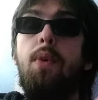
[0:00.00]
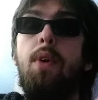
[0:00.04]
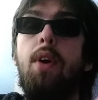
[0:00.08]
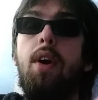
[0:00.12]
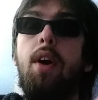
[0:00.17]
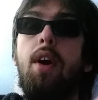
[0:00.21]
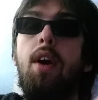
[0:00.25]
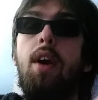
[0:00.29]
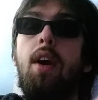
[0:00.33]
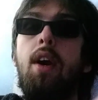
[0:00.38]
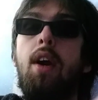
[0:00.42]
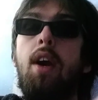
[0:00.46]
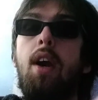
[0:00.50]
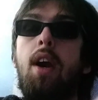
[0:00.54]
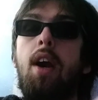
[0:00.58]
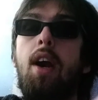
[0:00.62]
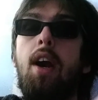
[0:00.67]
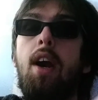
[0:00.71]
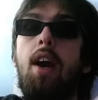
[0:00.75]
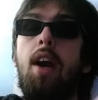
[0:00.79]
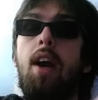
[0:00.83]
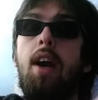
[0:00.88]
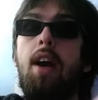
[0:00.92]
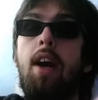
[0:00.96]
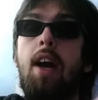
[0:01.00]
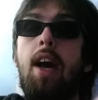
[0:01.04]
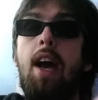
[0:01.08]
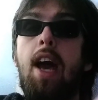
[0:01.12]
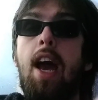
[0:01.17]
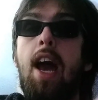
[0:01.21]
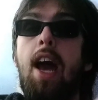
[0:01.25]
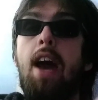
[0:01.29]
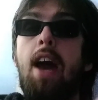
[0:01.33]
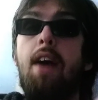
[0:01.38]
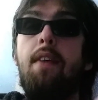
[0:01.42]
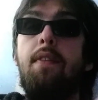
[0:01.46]
have an
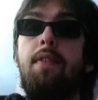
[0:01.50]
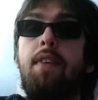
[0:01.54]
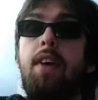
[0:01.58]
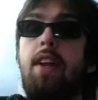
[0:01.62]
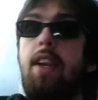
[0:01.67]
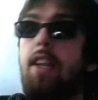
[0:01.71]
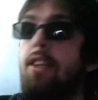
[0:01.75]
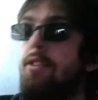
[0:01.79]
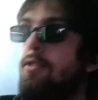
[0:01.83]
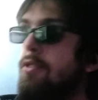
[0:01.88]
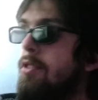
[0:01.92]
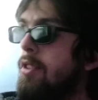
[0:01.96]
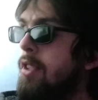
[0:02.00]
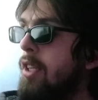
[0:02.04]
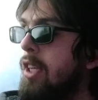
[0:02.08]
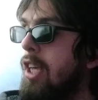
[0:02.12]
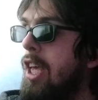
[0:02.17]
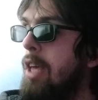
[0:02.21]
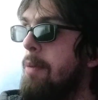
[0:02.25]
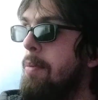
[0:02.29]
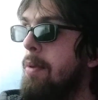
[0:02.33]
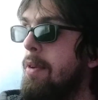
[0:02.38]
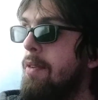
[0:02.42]
interest in keeping fish,